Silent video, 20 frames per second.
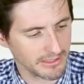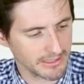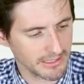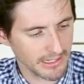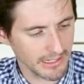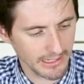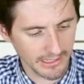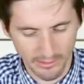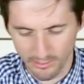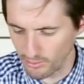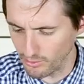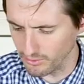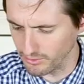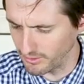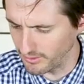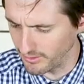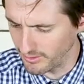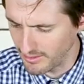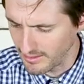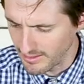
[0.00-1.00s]
as they get
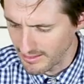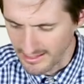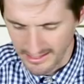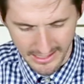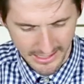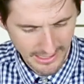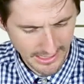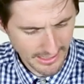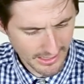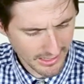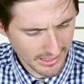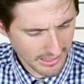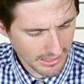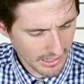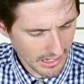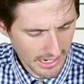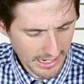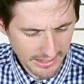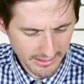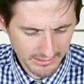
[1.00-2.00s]
older. And
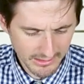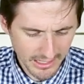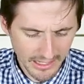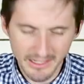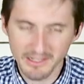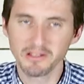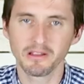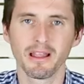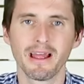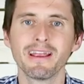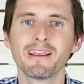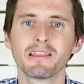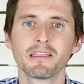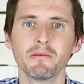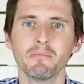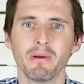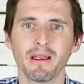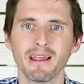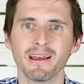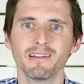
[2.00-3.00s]
I kind of like
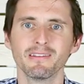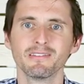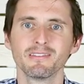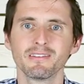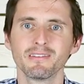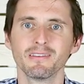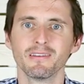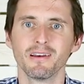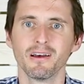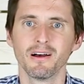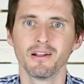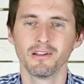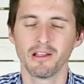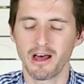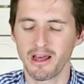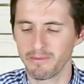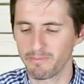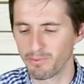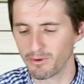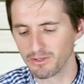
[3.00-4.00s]
the bands a
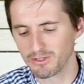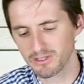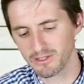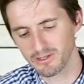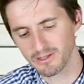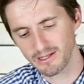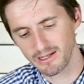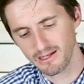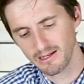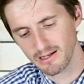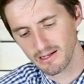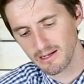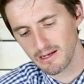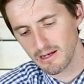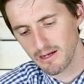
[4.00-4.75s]
lot personally,